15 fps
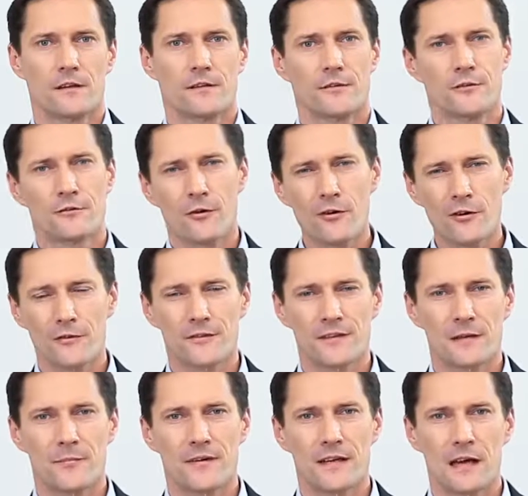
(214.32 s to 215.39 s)
The core of
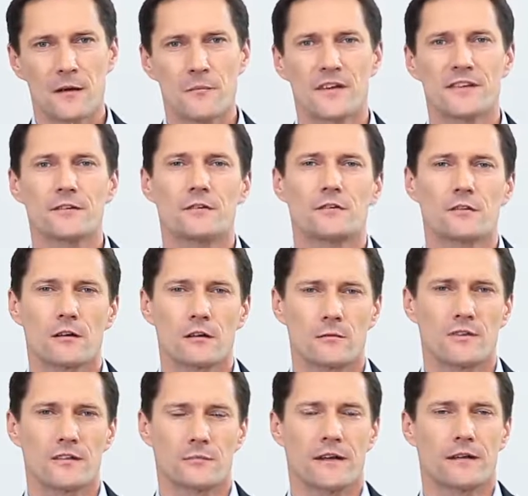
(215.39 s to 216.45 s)
TPM is
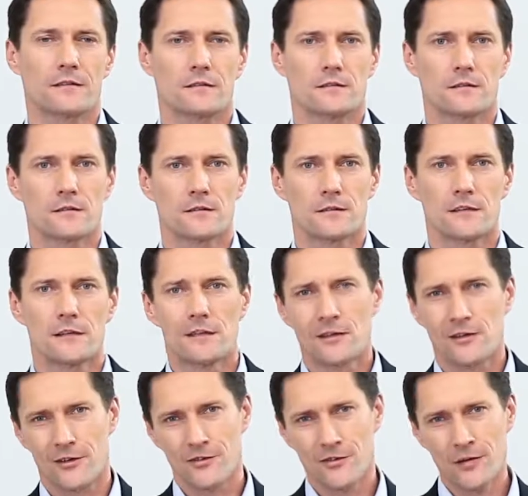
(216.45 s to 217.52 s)
autonomous maintenance.
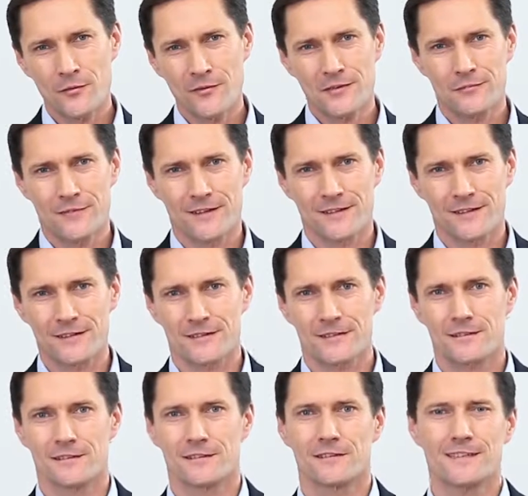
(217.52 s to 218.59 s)
Autonomous
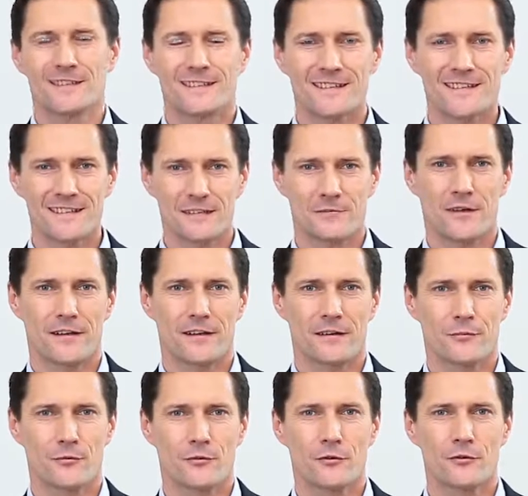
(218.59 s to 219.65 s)
maintenance is a systematic
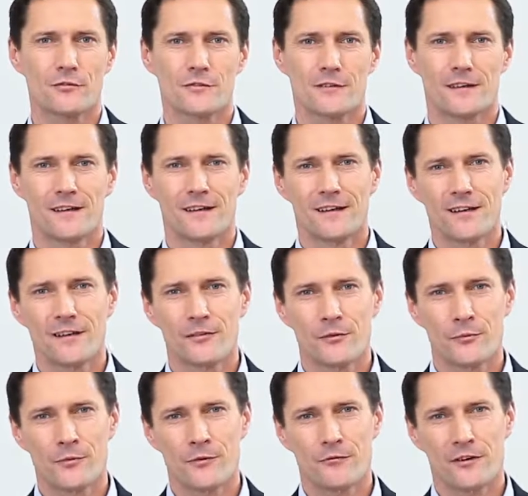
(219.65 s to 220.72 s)
approach to
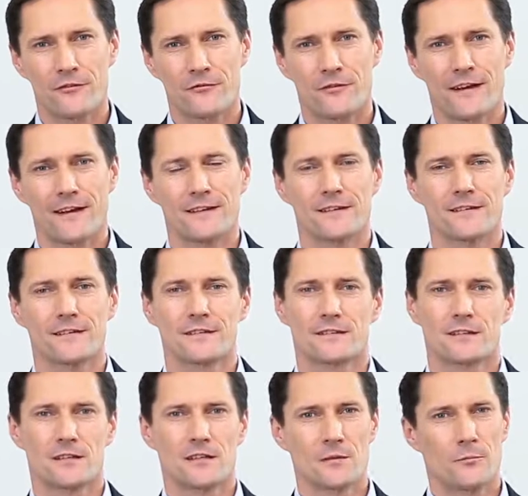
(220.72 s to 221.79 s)
prevent failures
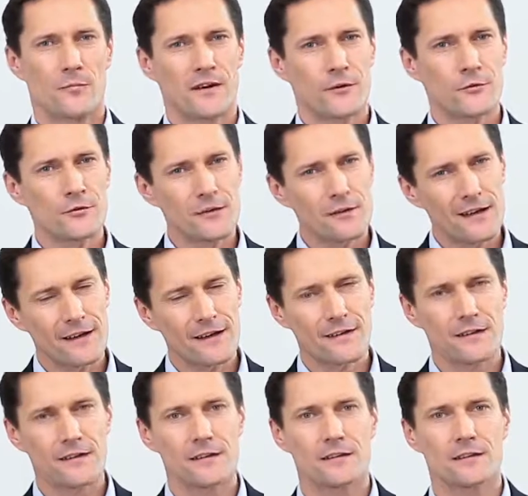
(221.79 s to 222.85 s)
by
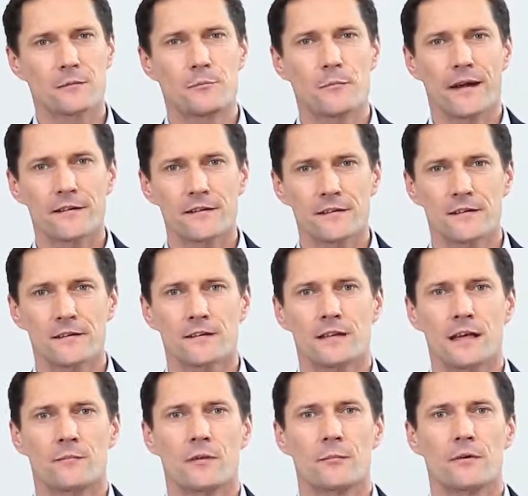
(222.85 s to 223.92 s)
utilizing the maintenance
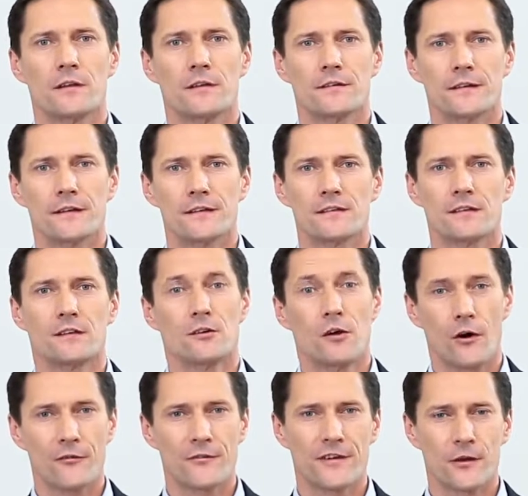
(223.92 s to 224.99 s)
capabilities
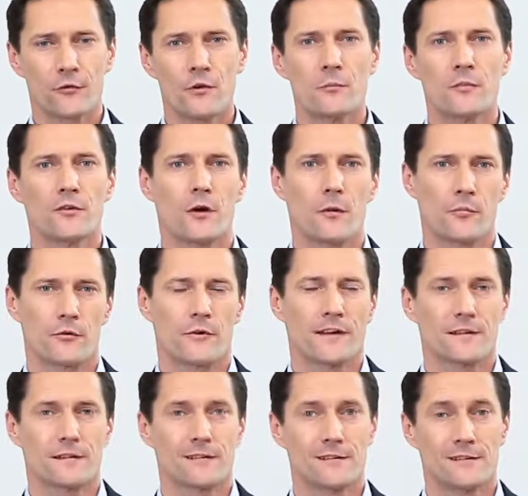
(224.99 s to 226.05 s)
of the equipment operator.